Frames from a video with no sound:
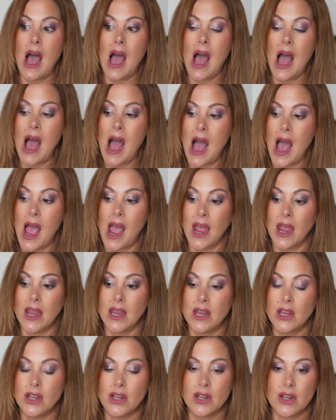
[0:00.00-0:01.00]

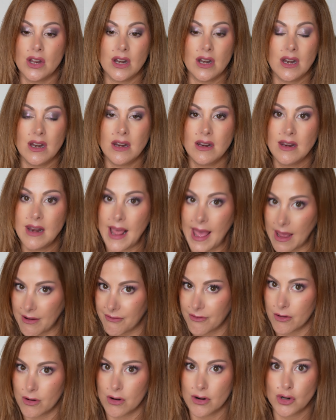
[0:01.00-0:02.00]
I
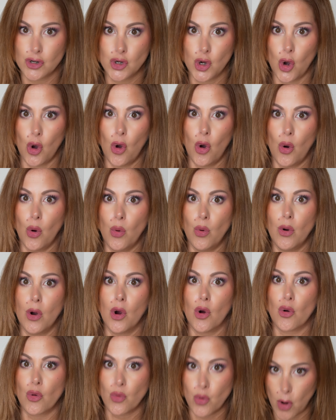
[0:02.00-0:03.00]
never go
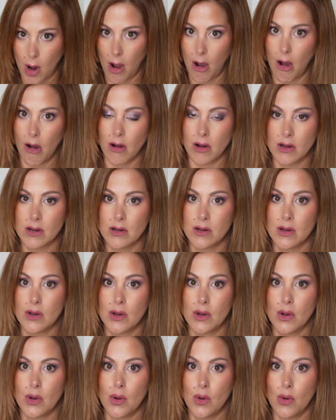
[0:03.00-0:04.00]
wrong
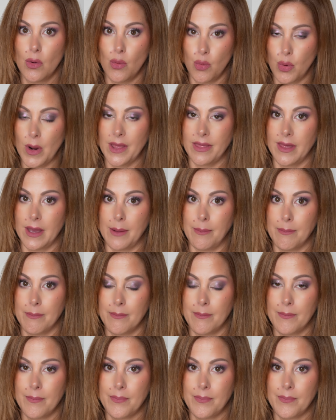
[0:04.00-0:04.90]
with them.